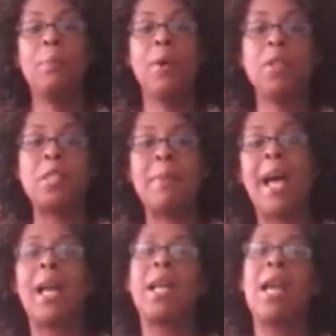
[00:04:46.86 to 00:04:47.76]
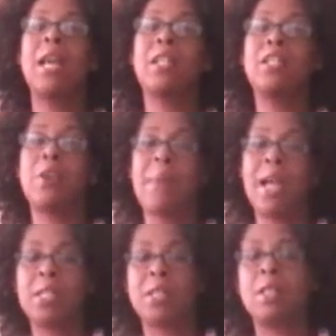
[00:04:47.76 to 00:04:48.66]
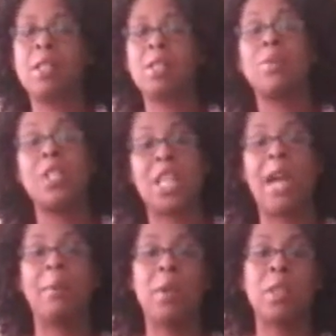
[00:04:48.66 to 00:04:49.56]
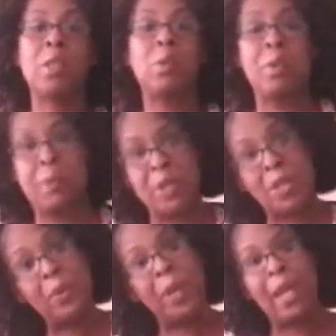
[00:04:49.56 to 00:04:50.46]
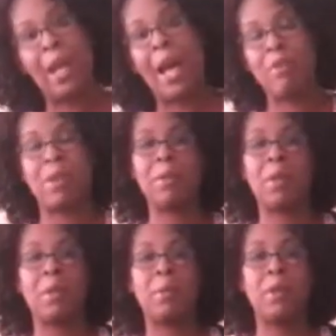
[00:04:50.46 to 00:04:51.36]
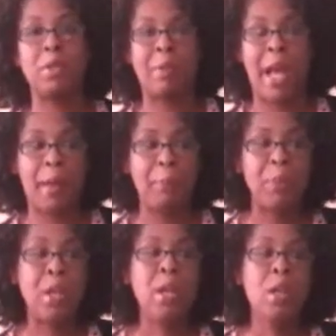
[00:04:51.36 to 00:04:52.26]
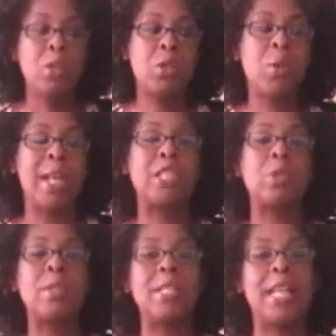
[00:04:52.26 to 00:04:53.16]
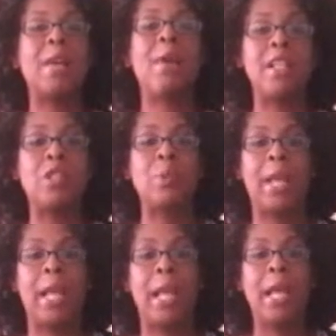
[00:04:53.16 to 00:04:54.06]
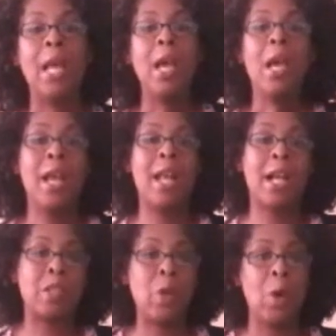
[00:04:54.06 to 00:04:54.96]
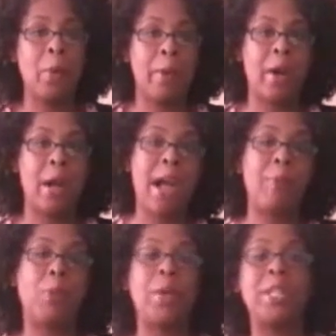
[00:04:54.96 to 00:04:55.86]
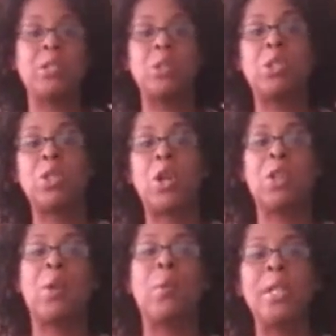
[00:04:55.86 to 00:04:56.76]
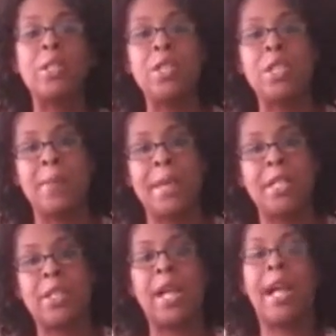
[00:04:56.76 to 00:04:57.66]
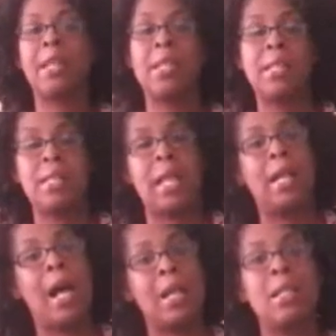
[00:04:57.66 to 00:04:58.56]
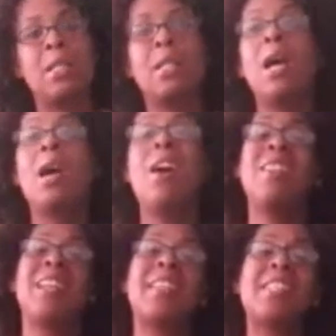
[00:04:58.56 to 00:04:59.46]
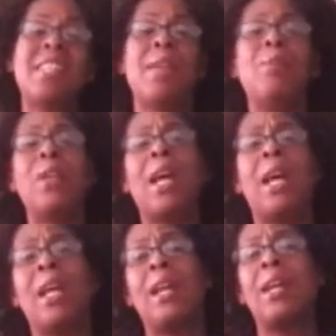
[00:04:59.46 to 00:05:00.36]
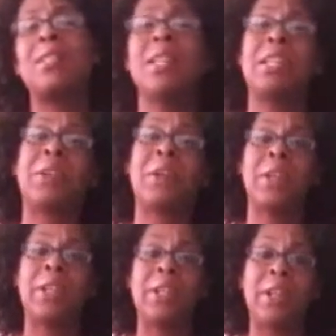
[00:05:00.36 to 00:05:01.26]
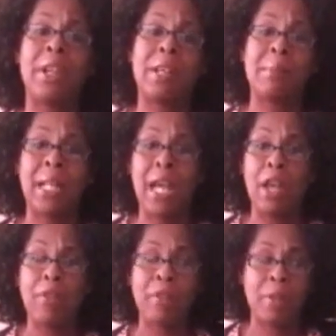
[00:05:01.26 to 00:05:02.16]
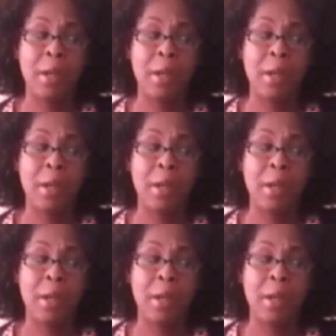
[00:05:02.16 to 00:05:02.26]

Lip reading: post bac, and then your master's, which I will also be pursuing after I'm done with the post bac. So as soon as I graduate in October, I'm going to start the winter semester at the state college, not the same one I attended earlier in my life.